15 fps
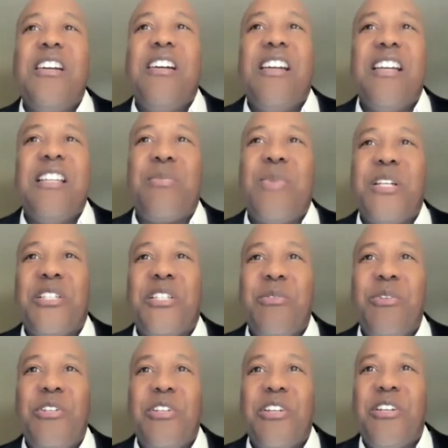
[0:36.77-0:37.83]
especially
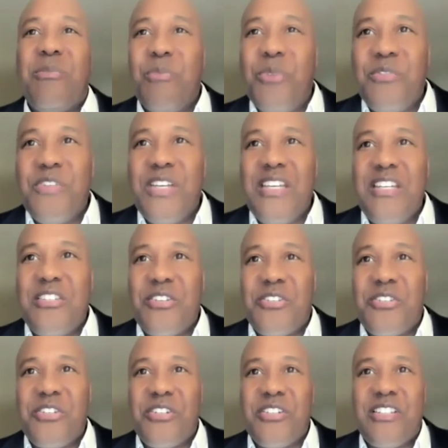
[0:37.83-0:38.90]
when you look at movies or
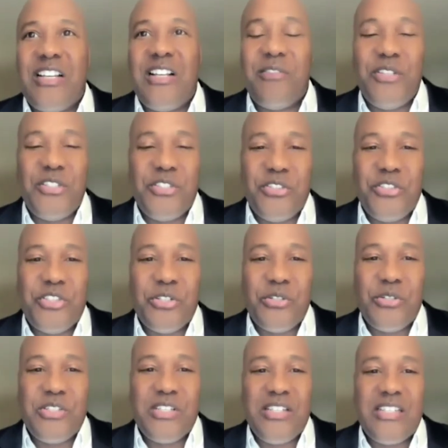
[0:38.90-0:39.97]
certain television
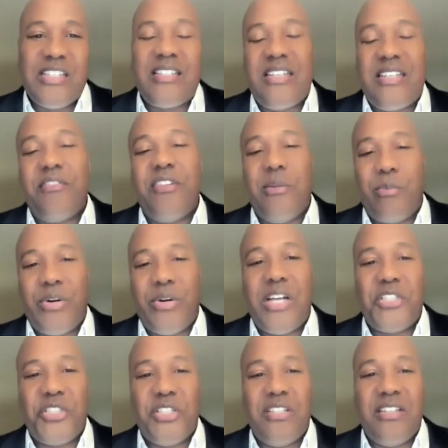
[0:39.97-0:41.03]
shows, it does give the
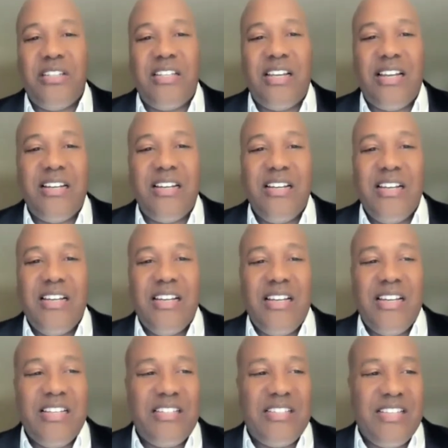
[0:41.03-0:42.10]
impression that
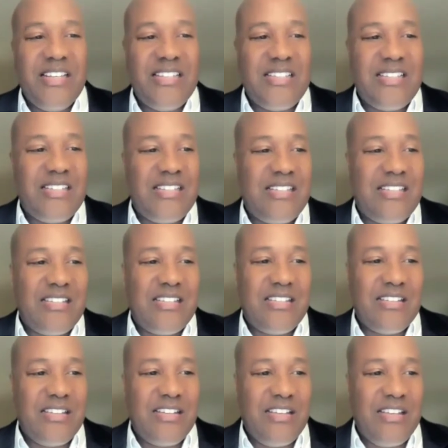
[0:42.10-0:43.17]
it's
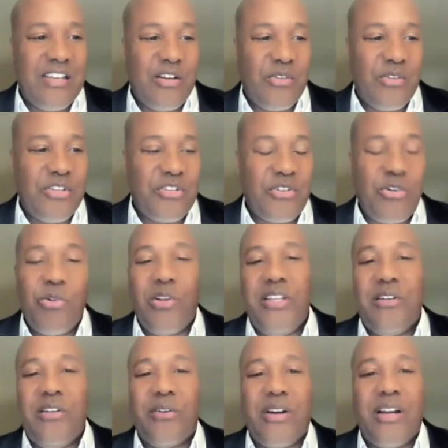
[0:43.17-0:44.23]
this, this holy
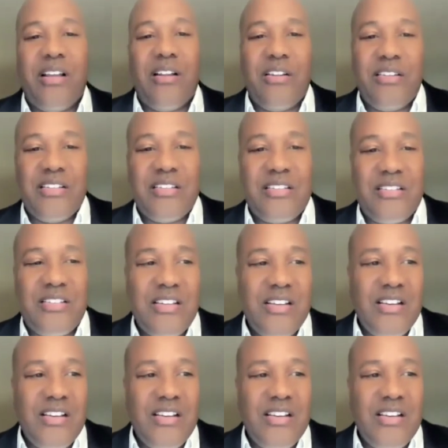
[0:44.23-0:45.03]
grail, this